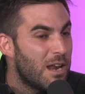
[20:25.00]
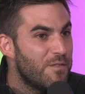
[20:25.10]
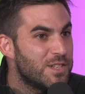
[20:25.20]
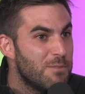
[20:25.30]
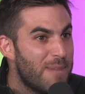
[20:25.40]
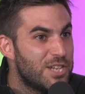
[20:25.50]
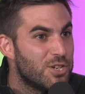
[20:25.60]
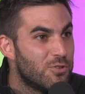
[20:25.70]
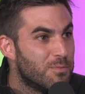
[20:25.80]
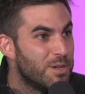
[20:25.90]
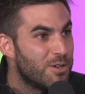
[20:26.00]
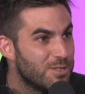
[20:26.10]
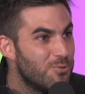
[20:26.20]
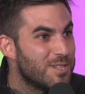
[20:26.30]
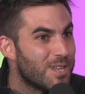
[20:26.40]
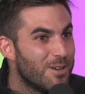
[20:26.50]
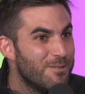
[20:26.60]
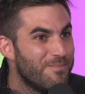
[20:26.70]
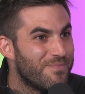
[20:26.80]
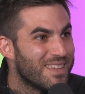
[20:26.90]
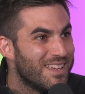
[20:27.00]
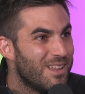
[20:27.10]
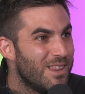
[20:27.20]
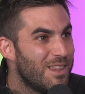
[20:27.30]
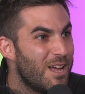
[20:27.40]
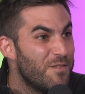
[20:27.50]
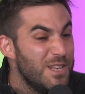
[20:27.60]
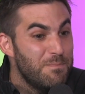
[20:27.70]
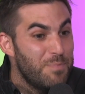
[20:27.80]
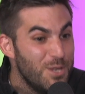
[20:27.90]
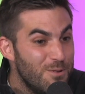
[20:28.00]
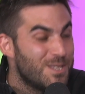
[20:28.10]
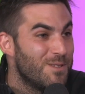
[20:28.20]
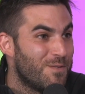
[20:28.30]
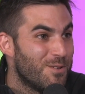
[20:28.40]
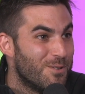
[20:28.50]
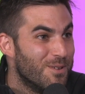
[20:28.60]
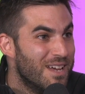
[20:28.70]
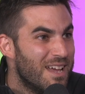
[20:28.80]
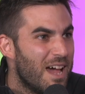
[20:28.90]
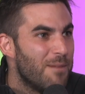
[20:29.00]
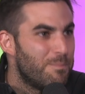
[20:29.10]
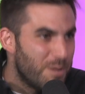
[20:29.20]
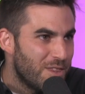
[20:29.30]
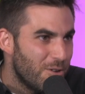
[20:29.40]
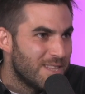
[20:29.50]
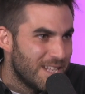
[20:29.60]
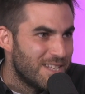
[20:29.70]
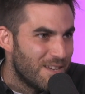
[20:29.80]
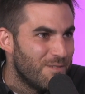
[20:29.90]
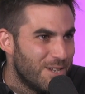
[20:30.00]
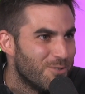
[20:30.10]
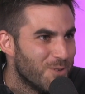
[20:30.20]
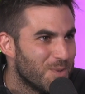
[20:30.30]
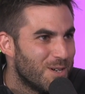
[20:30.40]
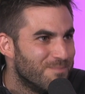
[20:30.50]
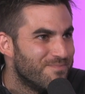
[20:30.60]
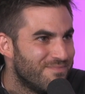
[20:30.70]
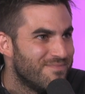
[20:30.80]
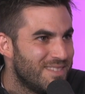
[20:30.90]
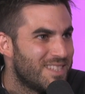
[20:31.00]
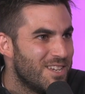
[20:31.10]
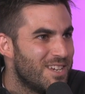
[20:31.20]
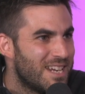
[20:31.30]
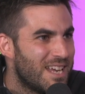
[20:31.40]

is so magical, because also life is beautiful. But those things are definitely true as well. So you kind of have